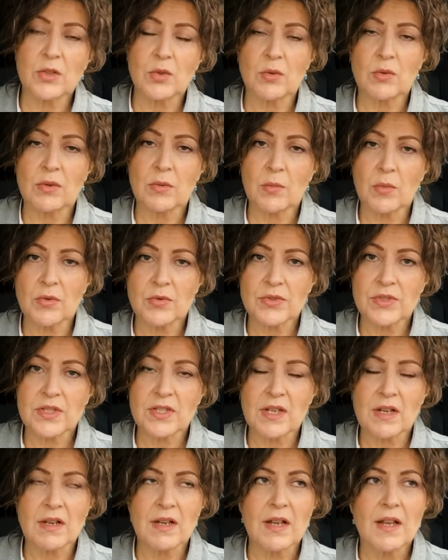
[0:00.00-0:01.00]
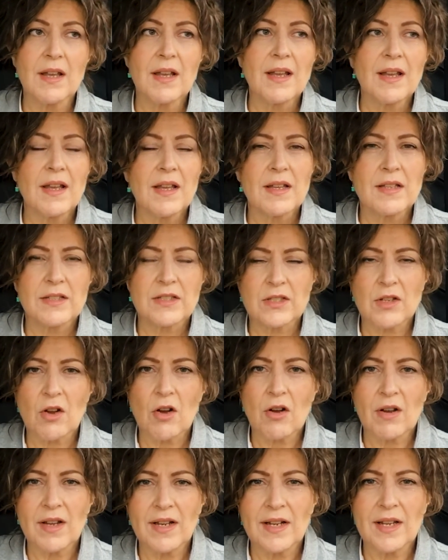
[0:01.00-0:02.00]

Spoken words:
to and most sung song.